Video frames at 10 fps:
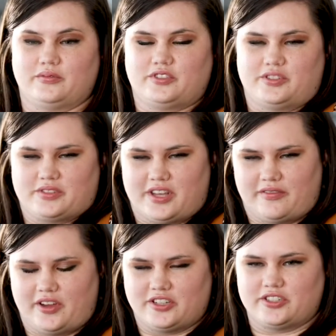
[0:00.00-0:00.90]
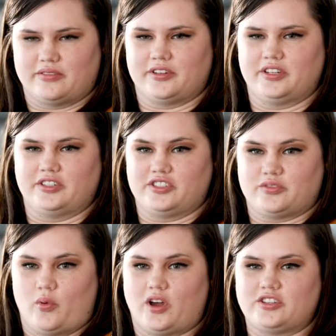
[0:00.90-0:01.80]
she was kind of hunched over, and
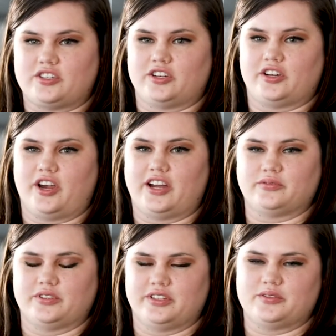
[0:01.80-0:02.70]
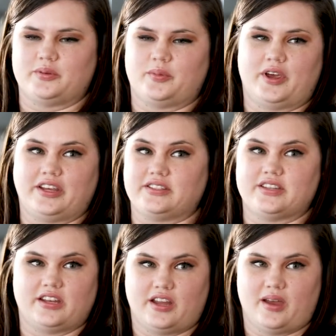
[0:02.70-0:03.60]
just watched her gradually as we were praying
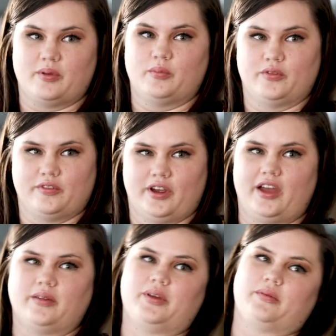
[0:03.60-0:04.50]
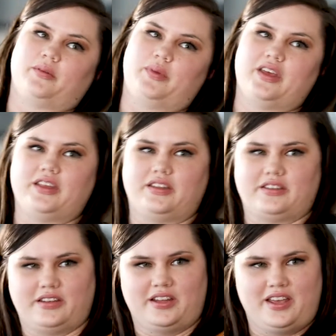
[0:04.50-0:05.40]
stand up and move around and be able to bend
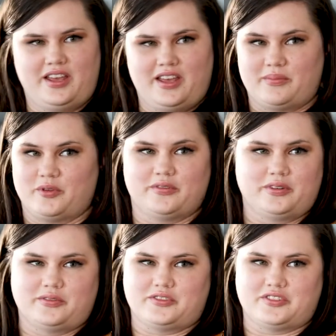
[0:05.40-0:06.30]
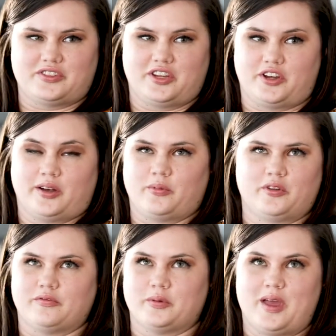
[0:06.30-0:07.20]
and move. And it was just incredible.
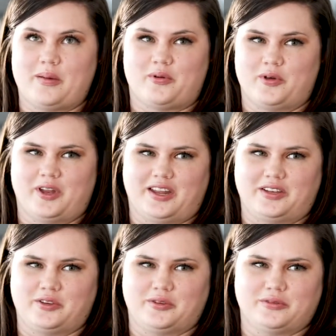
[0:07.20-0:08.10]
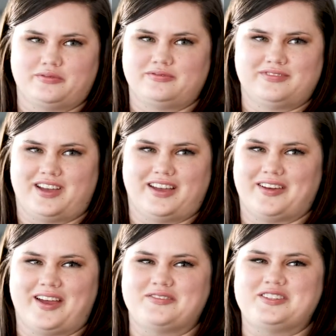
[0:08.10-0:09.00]
And from that point, I knew
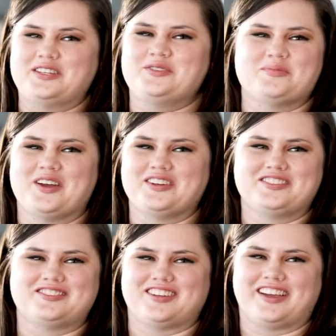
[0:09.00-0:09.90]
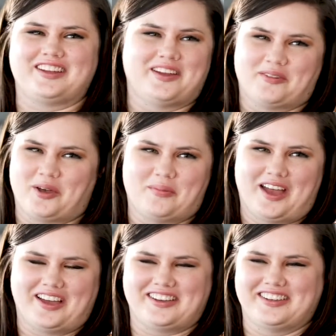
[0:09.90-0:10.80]
I've seen too much. I could never go back,